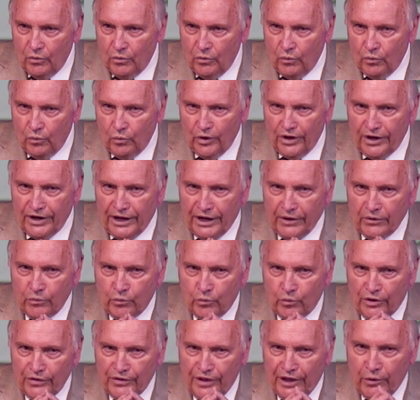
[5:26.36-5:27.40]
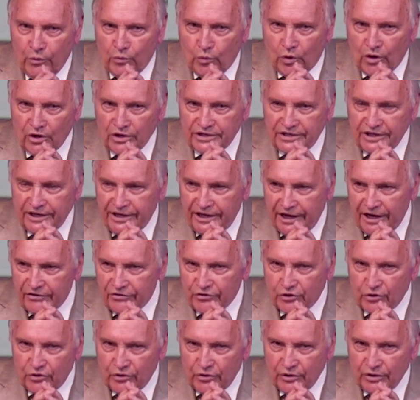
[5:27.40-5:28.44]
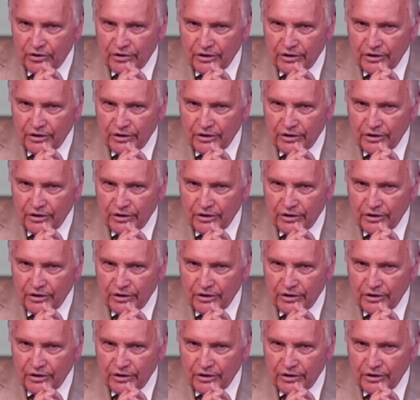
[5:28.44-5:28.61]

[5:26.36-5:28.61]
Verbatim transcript: when they, when they work together,